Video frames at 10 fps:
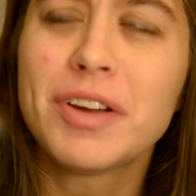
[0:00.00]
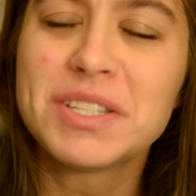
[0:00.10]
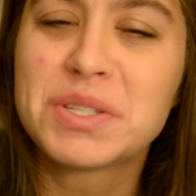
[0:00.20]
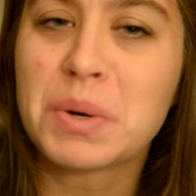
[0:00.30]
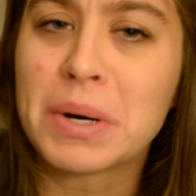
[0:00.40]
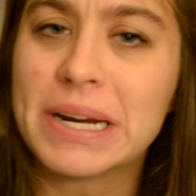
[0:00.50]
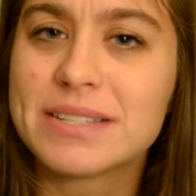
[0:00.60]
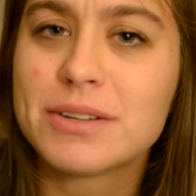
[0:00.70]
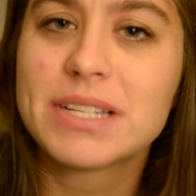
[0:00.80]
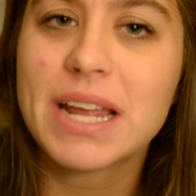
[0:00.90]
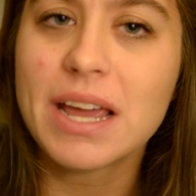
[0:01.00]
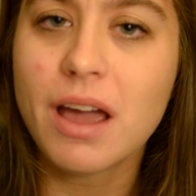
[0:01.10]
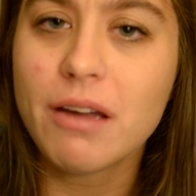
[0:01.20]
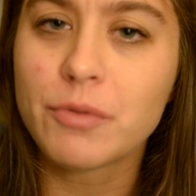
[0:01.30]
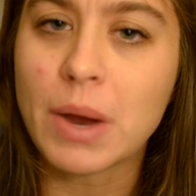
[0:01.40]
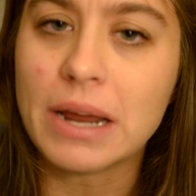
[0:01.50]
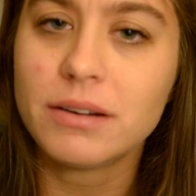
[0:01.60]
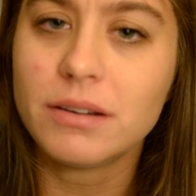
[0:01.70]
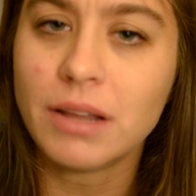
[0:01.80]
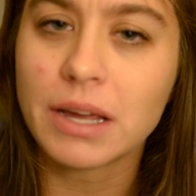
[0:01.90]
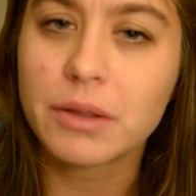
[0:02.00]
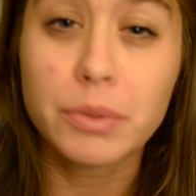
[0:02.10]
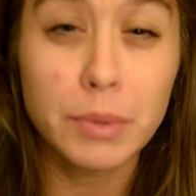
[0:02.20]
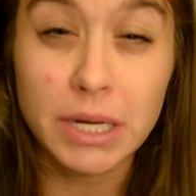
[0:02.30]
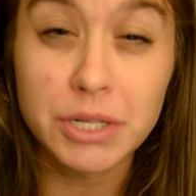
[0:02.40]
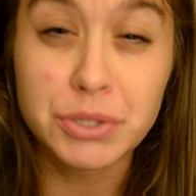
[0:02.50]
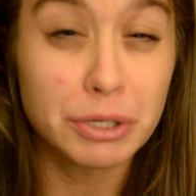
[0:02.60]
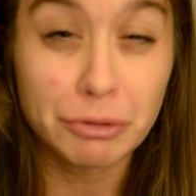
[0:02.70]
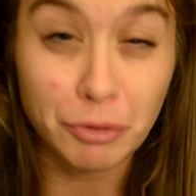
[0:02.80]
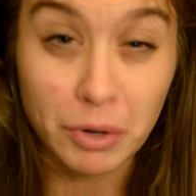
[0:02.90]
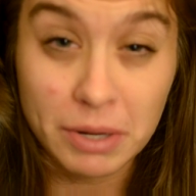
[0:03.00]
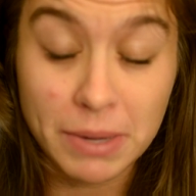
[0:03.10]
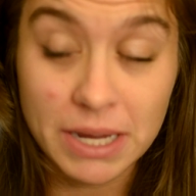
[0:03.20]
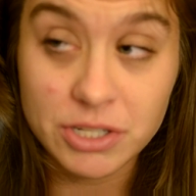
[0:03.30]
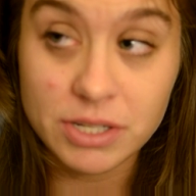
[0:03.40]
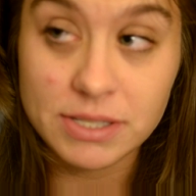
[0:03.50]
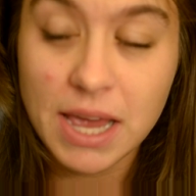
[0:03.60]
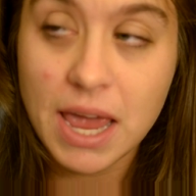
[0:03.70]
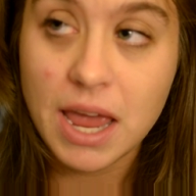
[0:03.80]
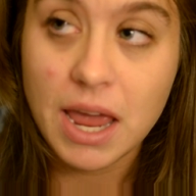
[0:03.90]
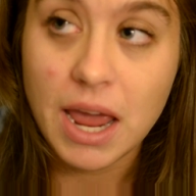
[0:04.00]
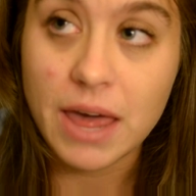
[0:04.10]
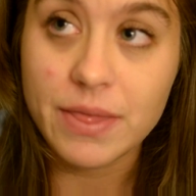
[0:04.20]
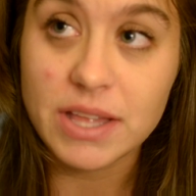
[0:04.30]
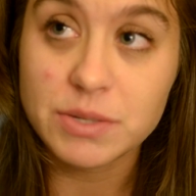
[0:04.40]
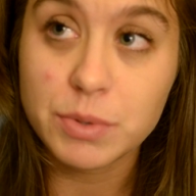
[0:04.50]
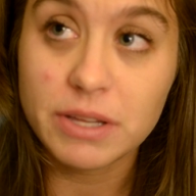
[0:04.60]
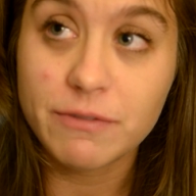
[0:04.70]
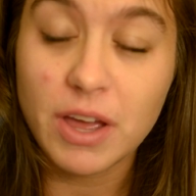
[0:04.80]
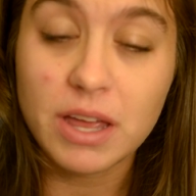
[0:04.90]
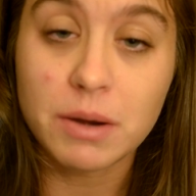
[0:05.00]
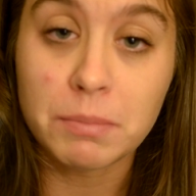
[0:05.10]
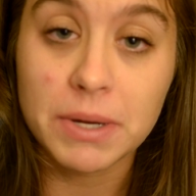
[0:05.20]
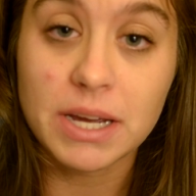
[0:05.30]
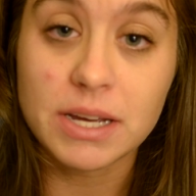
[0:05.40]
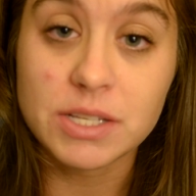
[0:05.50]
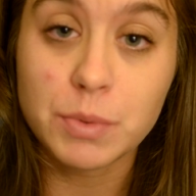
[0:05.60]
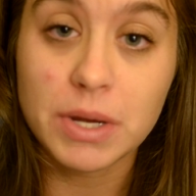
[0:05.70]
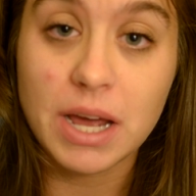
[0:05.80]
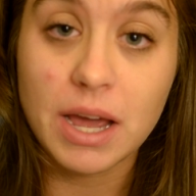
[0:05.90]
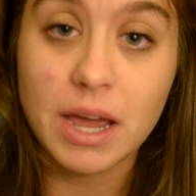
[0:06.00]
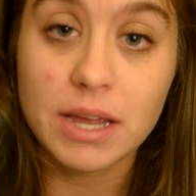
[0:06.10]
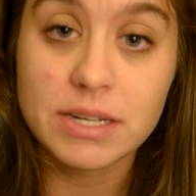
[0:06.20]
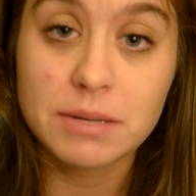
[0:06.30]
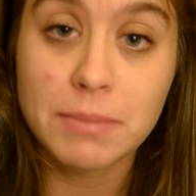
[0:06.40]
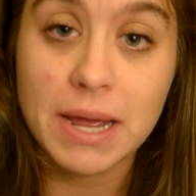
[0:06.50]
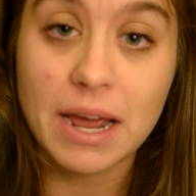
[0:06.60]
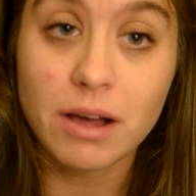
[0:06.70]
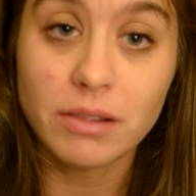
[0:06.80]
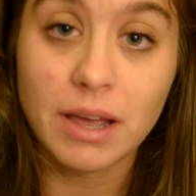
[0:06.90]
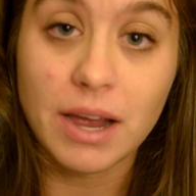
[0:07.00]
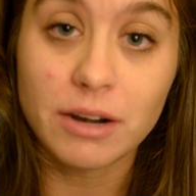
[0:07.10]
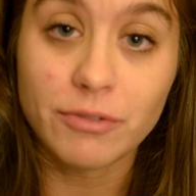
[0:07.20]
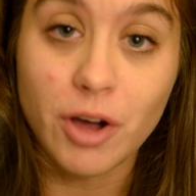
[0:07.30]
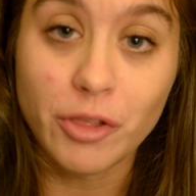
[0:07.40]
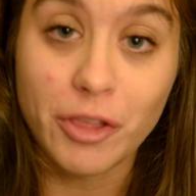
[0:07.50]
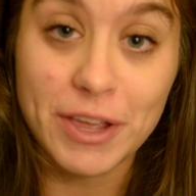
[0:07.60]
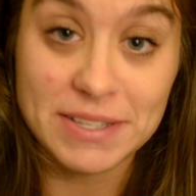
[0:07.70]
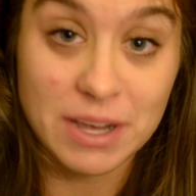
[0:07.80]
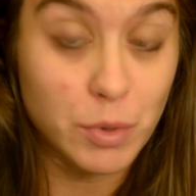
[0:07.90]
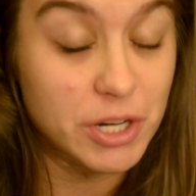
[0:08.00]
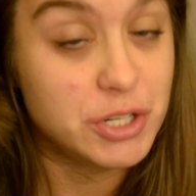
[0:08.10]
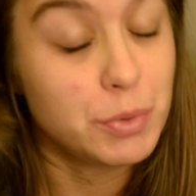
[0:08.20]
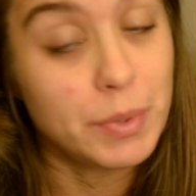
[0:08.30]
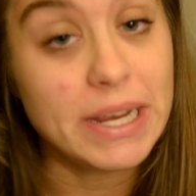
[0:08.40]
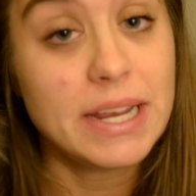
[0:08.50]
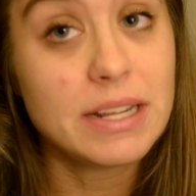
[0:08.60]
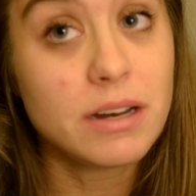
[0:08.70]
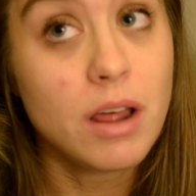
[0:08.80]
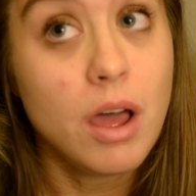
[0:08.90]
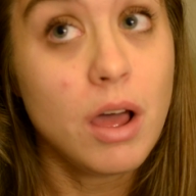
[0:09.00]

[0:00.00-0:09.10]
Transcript: Fun story. So today I've read like 340 pages. And that's really fun because when I did my outline of all the things I wanted to read and